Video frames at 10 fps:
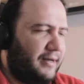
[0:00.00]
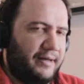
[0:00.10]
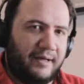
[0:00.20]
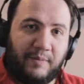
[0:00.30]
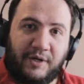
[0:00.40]

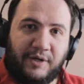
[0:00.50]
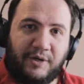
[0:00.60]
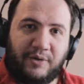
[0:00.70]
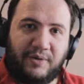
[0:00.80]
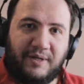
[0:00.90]
I'm gonna
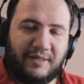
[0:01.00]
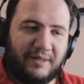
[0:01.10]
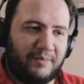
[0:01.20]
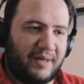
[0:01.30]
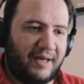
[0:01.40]
go
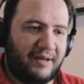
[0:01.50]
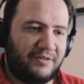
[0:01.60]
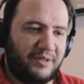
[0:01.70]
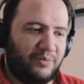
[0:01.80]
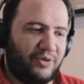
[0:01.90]
um, have
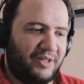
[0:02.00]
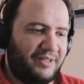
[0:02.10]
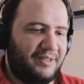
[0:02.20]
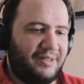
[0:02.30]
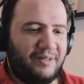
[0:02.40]
some
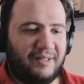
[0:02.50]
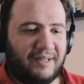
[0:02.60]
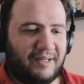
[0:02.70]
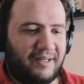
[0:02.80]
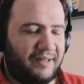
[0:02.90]
rest.
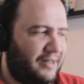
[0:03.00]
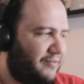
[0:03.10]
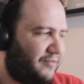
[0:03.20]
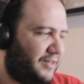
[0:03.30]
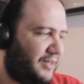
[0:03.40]
I
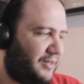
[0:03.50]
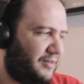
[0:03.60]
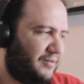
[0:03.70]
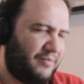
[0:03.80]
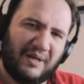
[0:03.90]
have
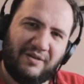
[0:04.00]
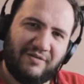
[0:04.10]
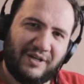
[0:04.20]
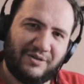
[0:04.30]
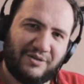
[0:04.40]
done many
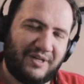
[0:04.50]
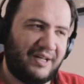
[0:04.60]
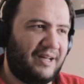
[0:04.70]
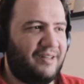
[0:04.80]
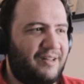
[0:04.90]
videos
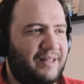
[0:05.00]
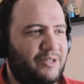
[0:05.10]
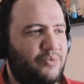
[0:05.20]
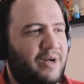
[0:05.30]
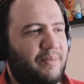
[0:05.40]
today. I think
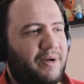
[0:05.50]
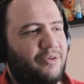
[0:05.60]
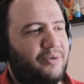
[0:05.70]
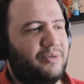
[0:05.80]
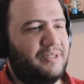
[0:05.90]
that's why my
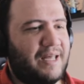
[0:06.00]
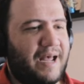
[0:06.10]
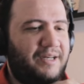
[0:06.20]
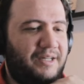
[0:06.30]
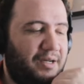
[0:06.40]
throat is
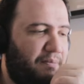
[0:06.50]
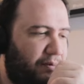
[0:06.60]
acting up.